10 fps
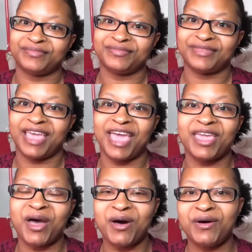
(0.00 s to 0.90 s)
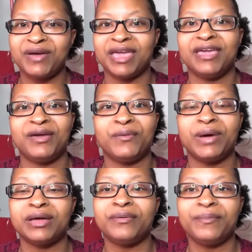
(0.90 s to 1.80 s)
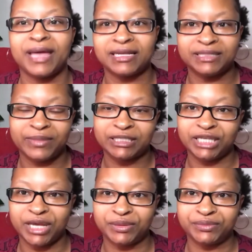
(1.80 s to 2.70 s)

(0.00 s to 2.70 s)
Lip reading: Hey y'all, and welcome back to my channel.